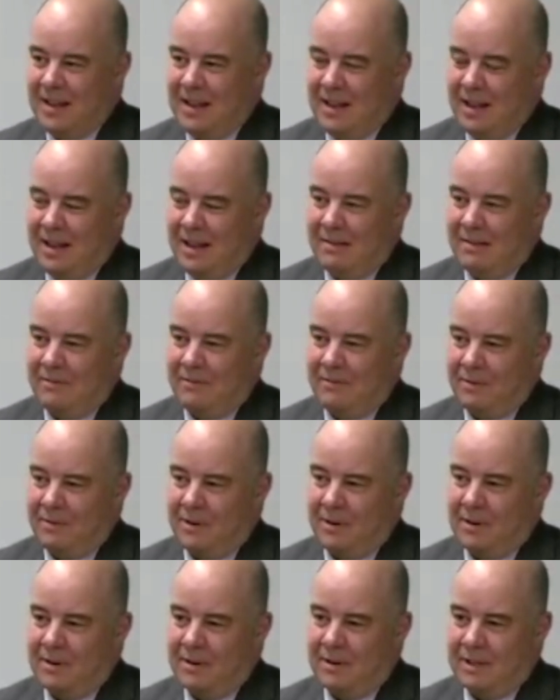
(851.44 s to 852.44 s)
And
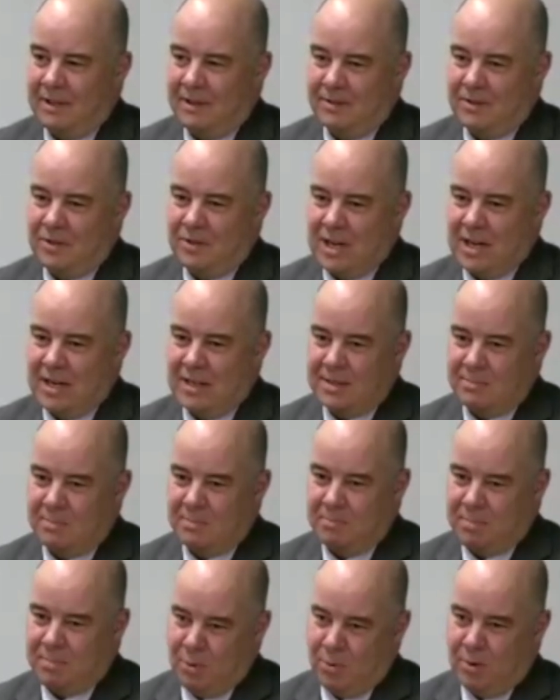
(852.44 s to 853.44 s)
for a little trans
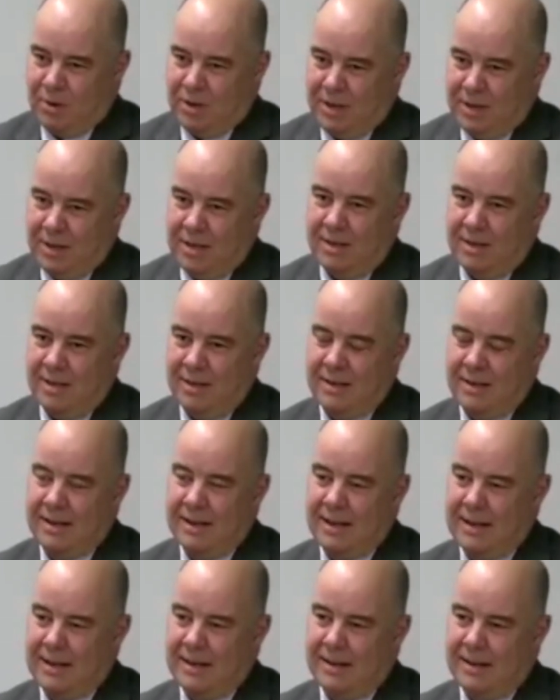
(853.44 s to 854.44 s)
boy,
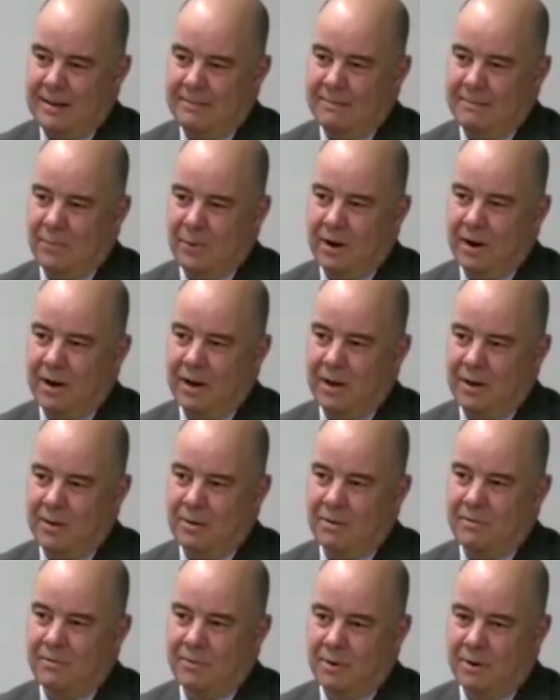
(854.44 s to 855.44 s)
wearing a
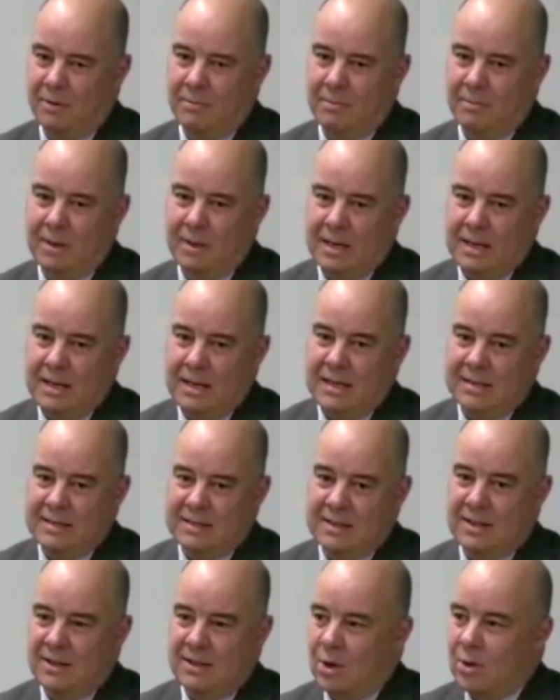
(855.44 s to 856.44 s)
uniform is
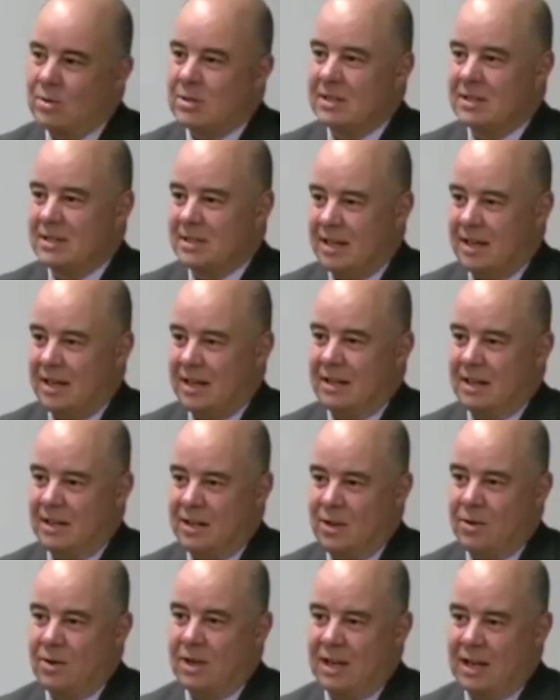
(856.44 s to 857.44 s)
the closest thing that
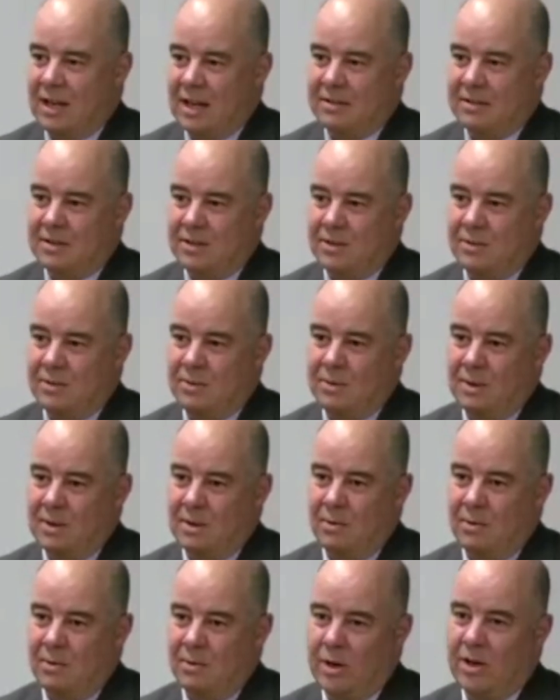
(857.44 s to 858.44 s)
you can get to
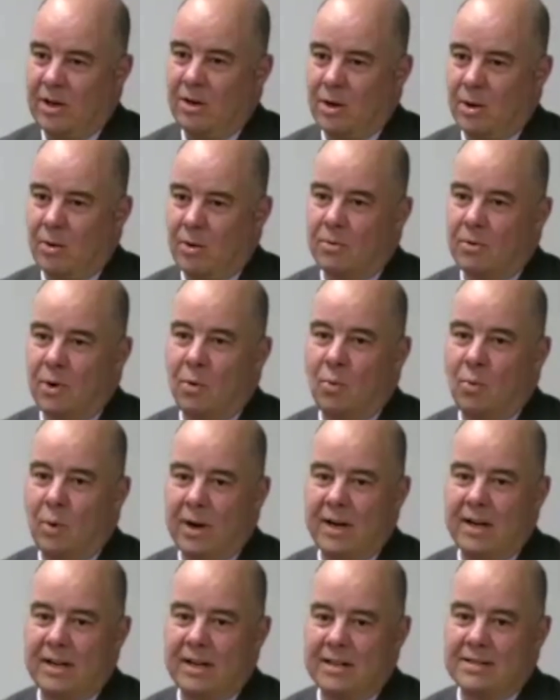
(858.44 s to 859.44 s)
when you don't know
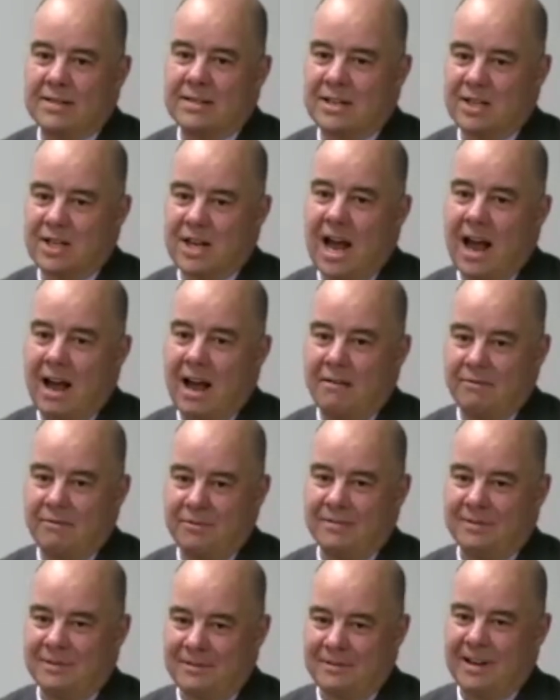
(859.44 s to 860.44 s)
what it is that you
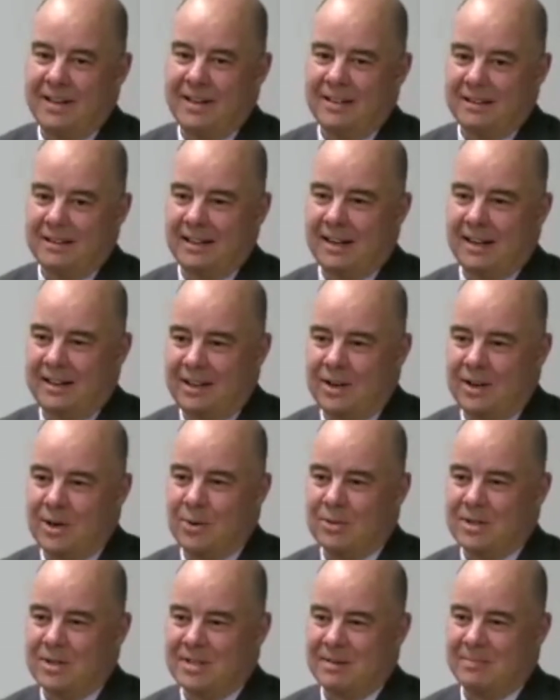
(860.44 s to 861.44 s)
have, right? Like,
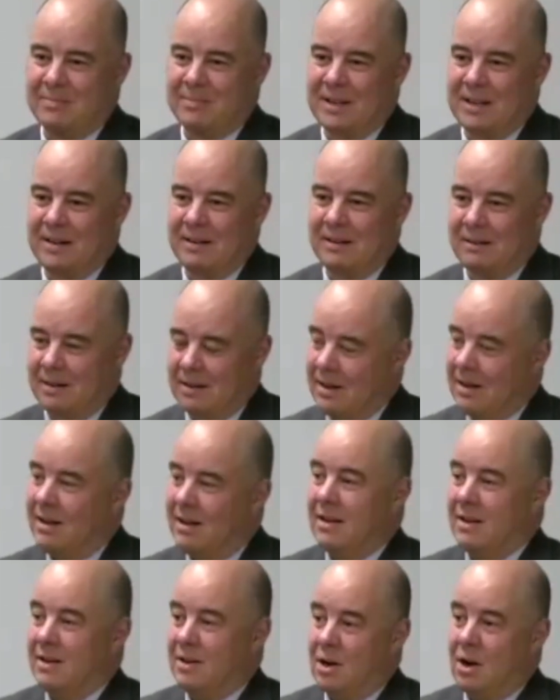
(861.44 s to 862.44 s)
there's something
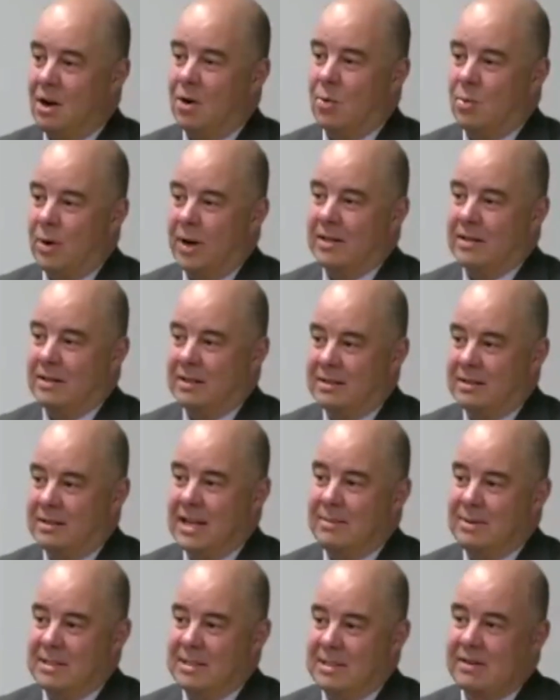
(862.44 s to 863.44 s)
not quite the
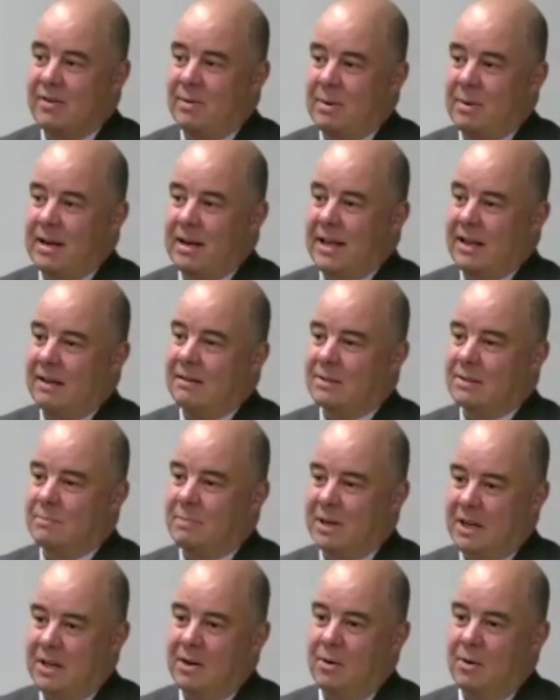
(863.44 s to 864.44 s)
same as everybody else,
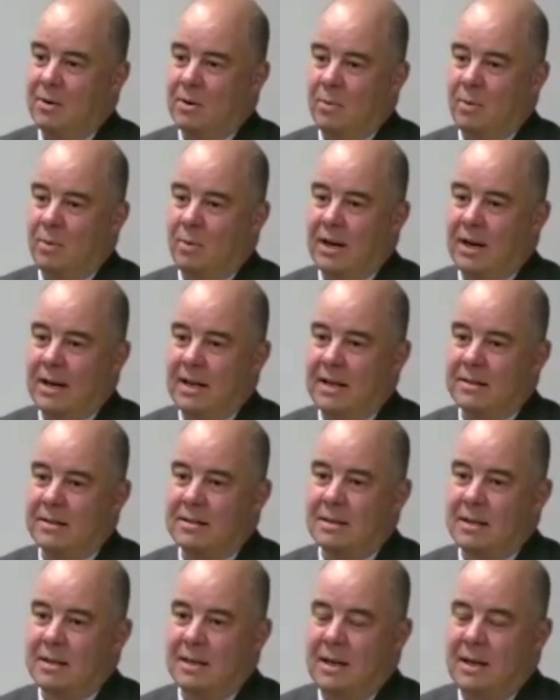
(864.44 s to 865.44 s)
but you don't know what it is.